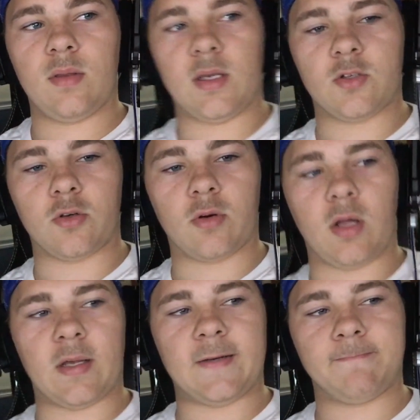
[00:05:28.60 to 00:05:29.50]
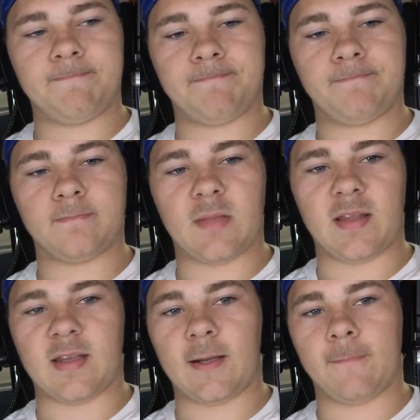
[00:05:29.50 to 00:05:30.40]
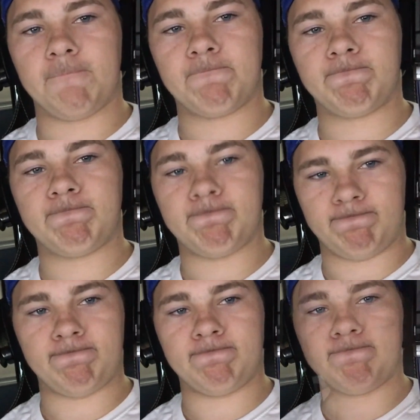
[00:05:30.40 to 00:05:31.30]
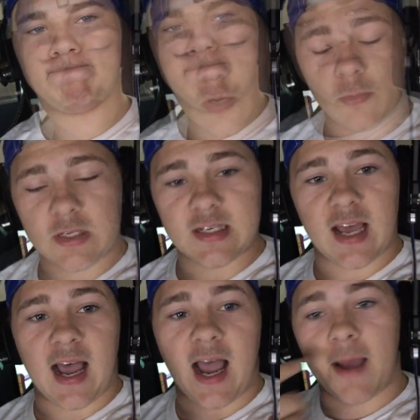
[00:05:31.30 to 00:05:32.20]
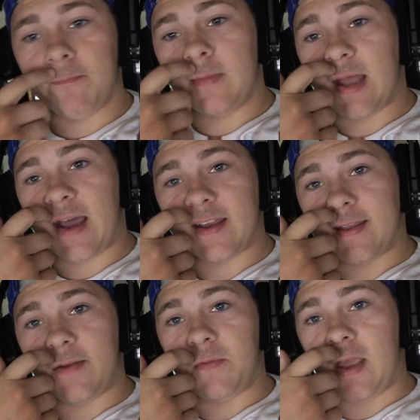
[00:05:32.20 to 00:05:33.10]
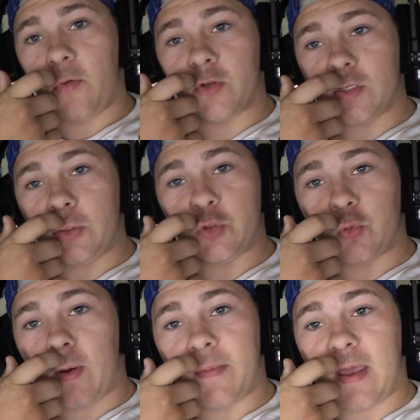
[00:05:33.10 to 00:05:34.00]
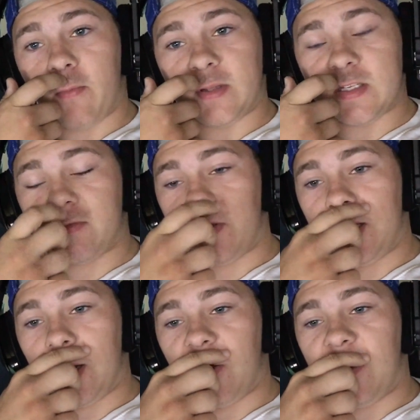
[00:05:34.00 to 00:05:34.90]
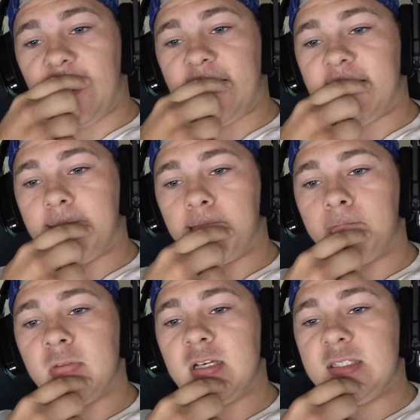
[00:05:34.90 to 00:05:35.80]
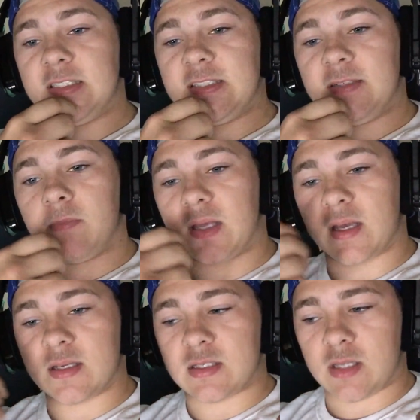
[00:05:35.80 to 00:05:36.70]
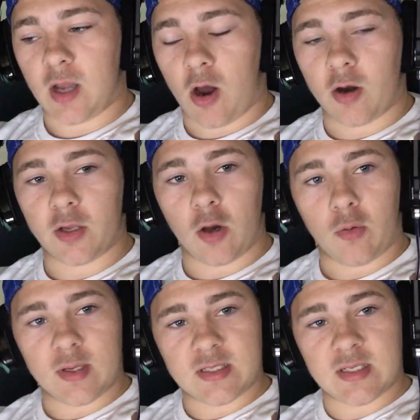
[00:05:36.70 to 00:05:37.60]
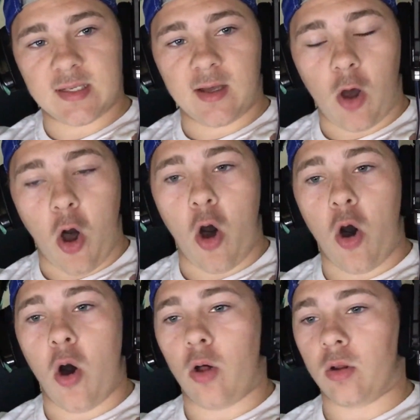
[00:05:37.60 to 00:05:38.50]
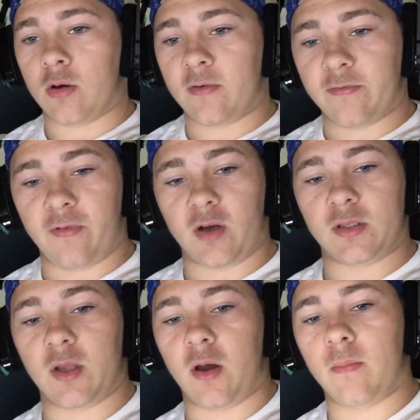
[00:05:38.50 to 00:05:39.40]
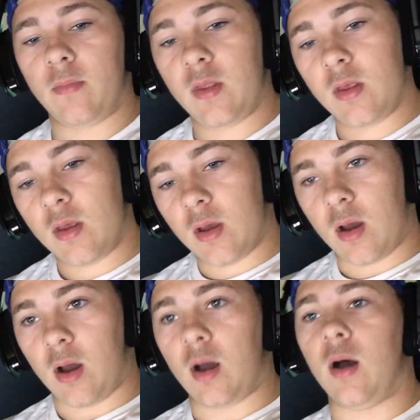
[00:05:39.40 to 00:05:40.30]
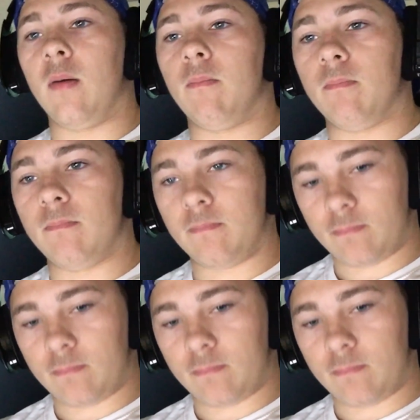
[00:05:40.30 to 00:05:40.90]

the intro and all that I think so for some reason, I'm not going to be able to use a webcam with this video um, because the audio is all fucked up. Um,